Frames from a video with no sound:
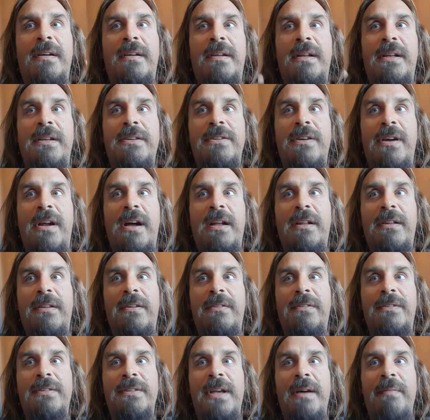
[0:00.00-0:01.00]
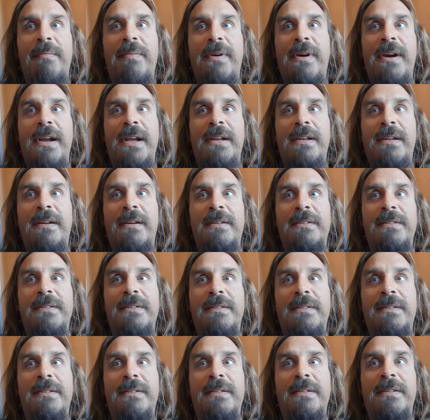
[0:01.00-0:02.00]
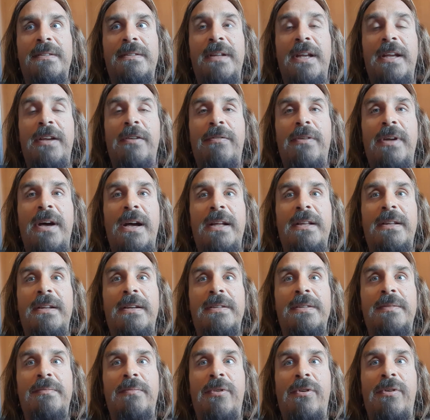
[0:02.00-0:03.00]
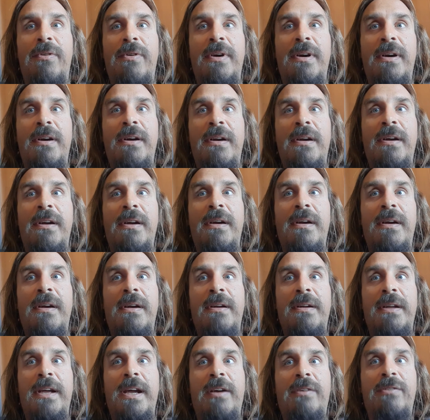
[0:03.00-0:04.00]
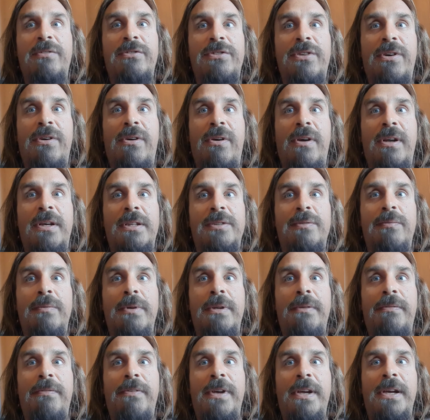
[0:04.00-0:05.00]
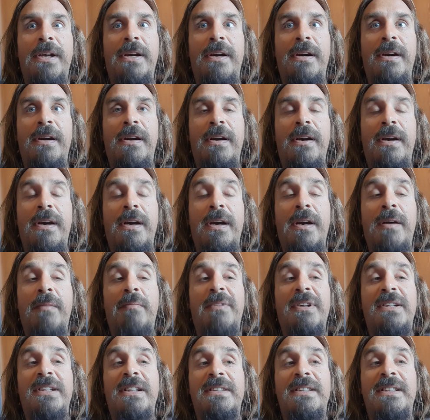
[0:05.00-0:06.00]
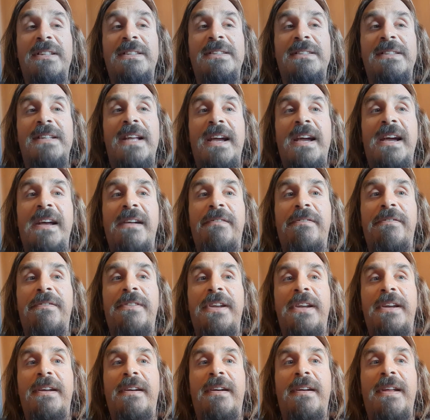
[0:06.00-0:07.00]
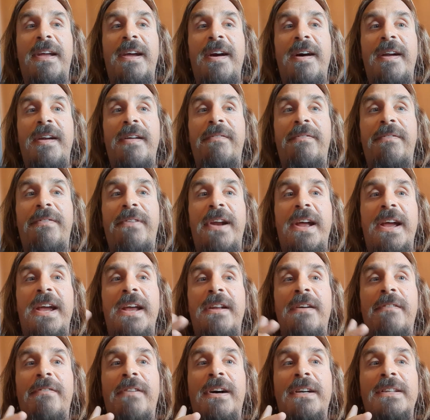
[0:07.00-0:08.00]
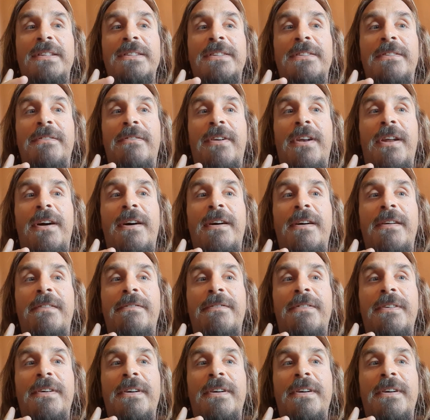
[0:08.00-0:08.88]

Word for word: They try to separate us, they unite us more, they control us with fear, but it is their fear. They are afraid of us, of love,